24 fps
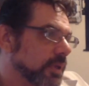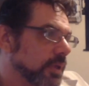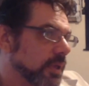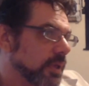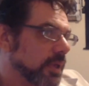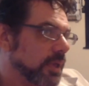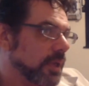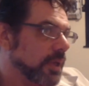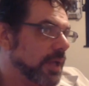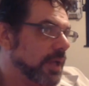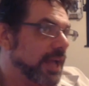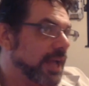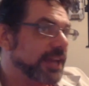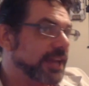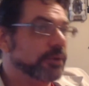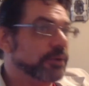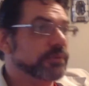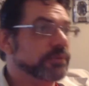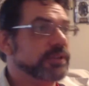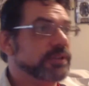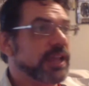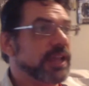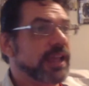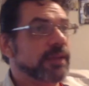I know
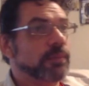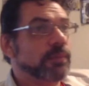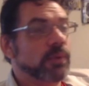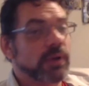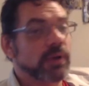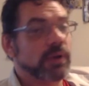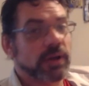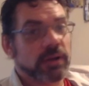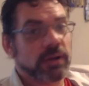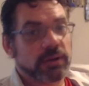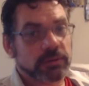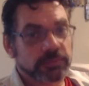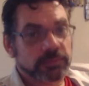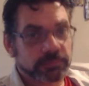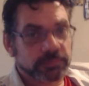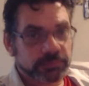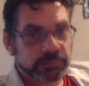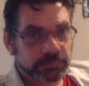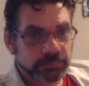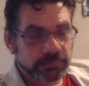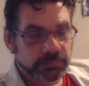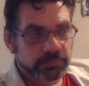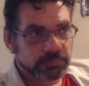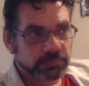damn well
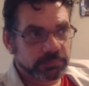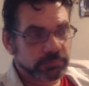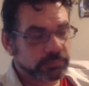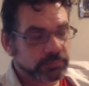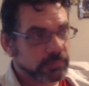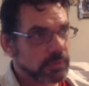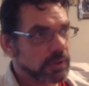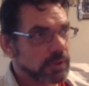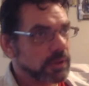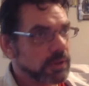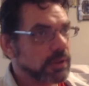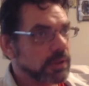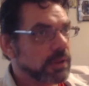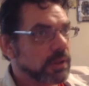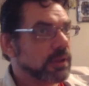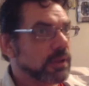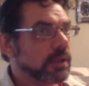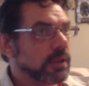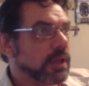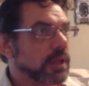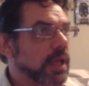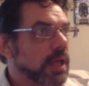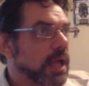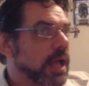
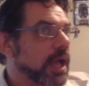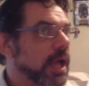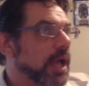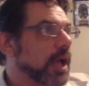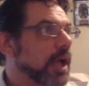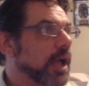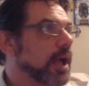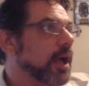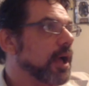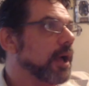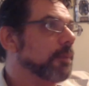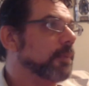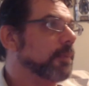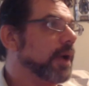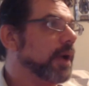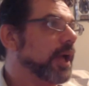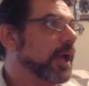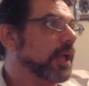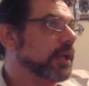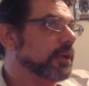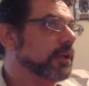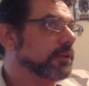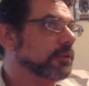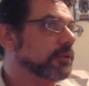I
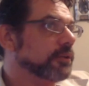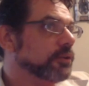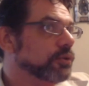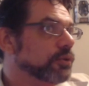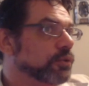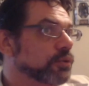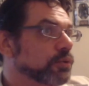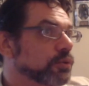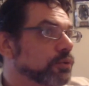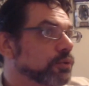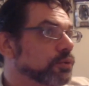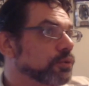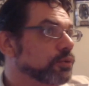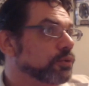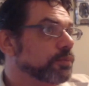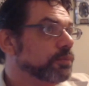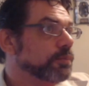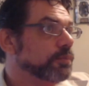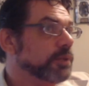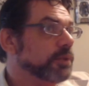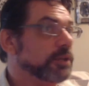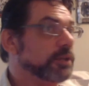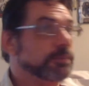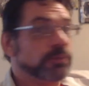might lose
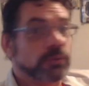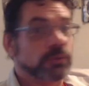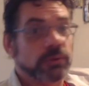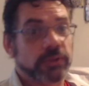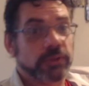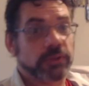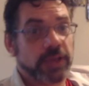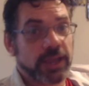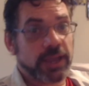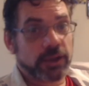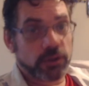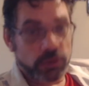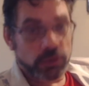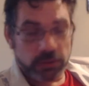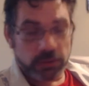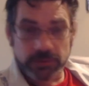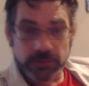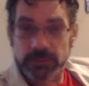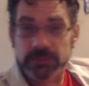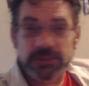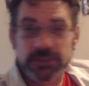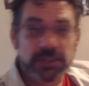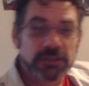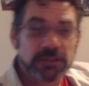people that called
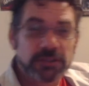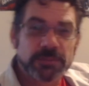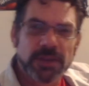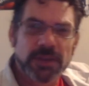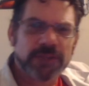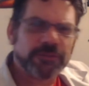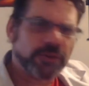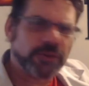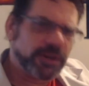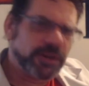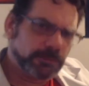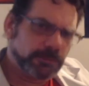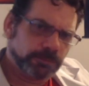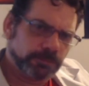themselves my friend.